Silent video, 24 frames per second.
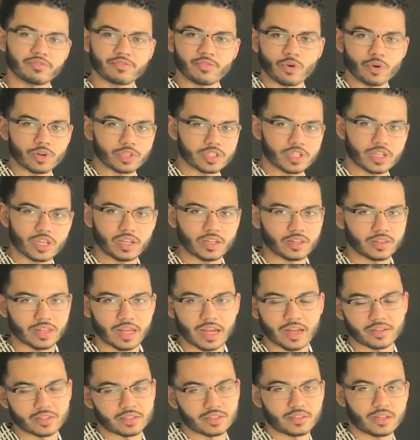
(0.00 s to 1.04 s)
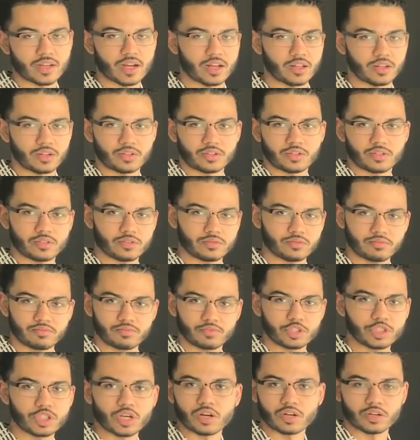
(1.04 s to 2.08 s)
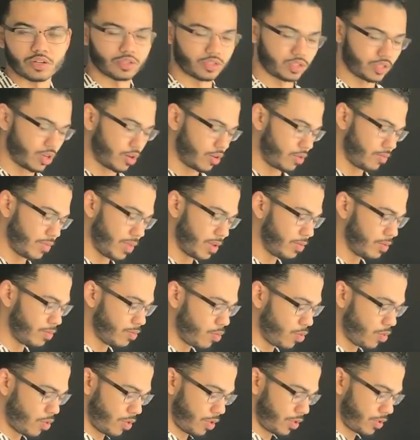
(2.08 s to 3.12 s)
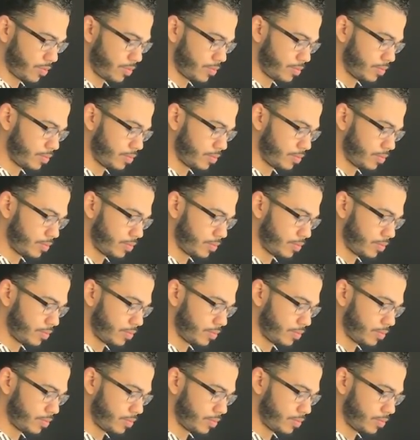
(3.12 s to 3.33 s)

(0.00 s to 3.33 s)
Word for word: fourteen thousand dollar chunk or so, maybe more,